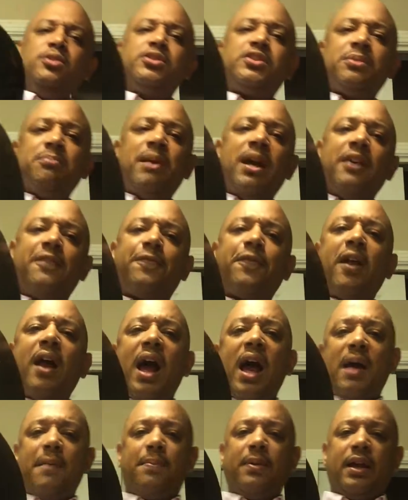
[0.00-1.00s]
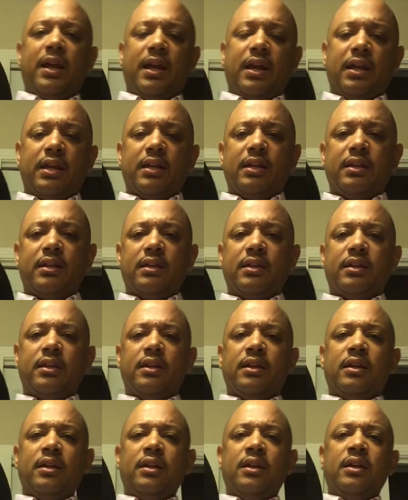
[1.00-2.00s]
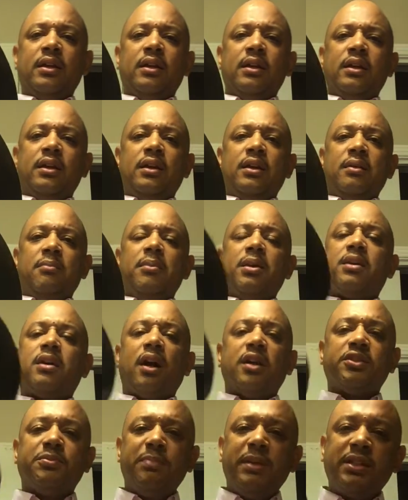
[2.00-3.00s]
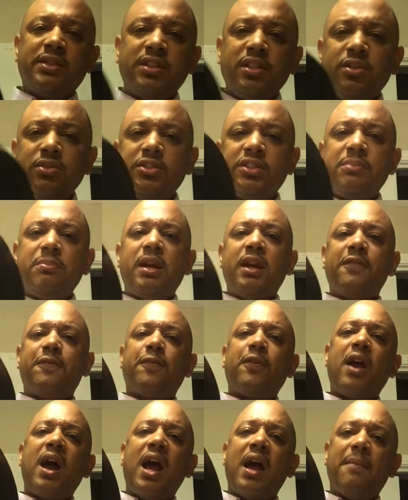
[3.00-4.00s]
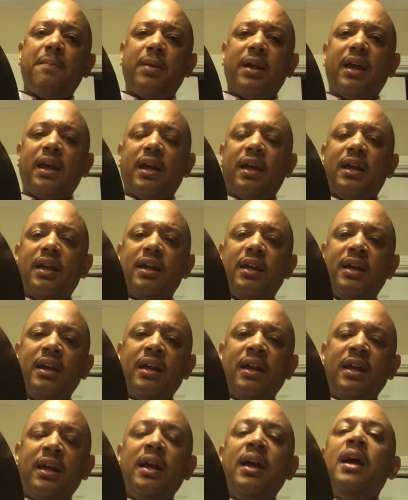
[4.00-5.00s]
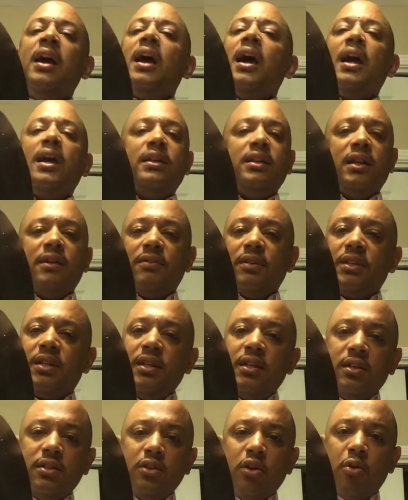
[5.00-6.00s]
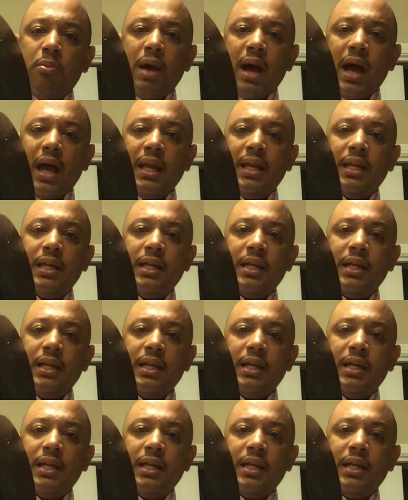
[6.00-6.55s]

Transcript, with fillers: Lucy May Frying Pan. Because Miss Lucy May Frying Pan ain't never killed nobody.